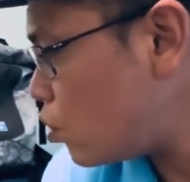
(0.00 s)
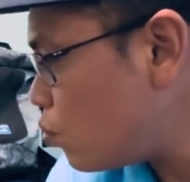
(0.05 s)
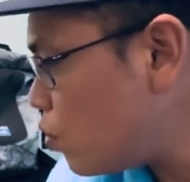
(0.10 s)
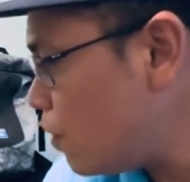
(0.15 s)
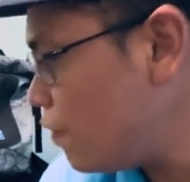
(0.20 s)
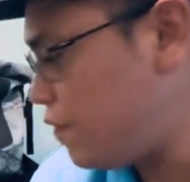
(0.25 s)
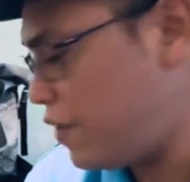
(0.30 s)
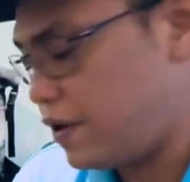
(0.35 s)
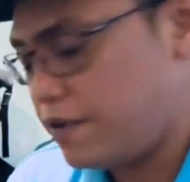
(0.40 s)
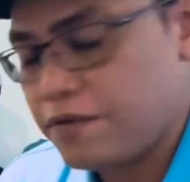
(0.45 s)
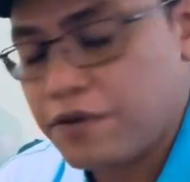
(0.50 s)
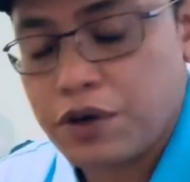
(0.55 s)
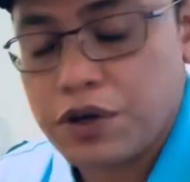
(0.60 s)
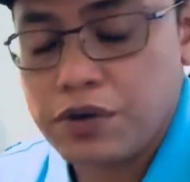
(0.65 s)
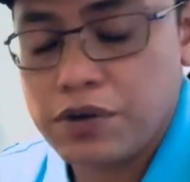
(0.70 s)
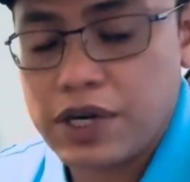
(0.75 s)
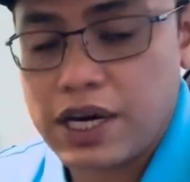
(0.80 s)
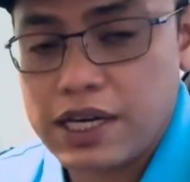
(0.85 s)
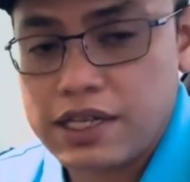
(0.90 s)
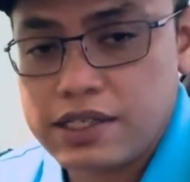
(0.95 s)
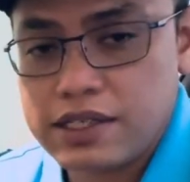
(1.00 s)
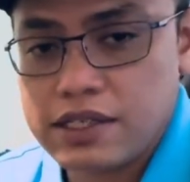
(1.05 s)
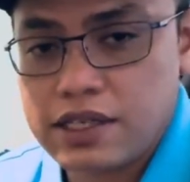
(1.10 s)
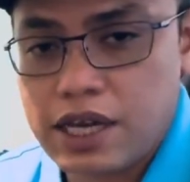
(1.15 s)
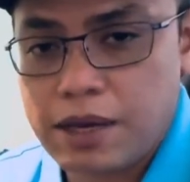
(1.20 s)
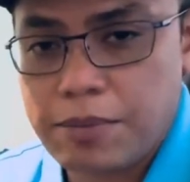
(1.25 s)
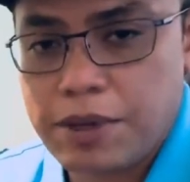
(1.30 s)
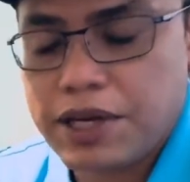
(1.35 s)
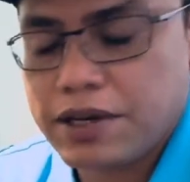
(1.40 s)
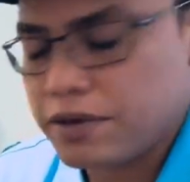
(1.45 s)
worth it for you guys.
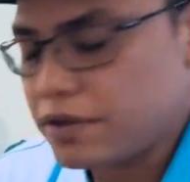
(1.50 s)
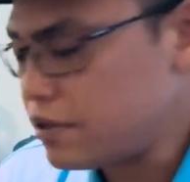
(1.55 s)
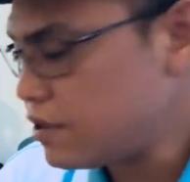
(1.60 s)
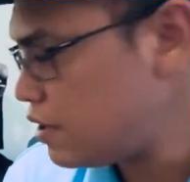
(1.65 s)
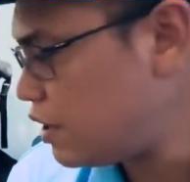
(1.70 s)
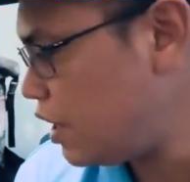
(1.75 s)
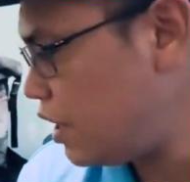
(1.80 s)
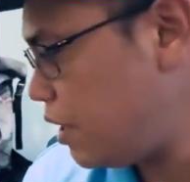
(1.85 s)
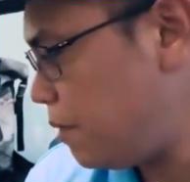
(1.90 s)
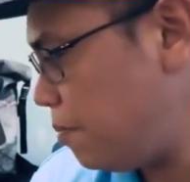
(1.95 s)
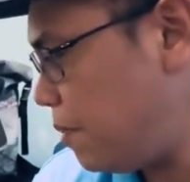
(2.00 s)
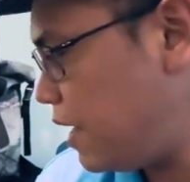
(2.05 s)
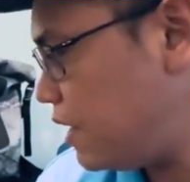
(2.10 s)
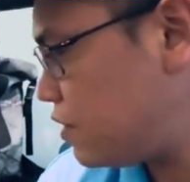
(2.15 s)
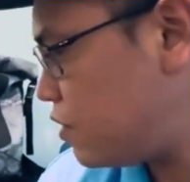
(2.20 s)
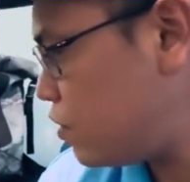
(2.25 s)
I mean it depends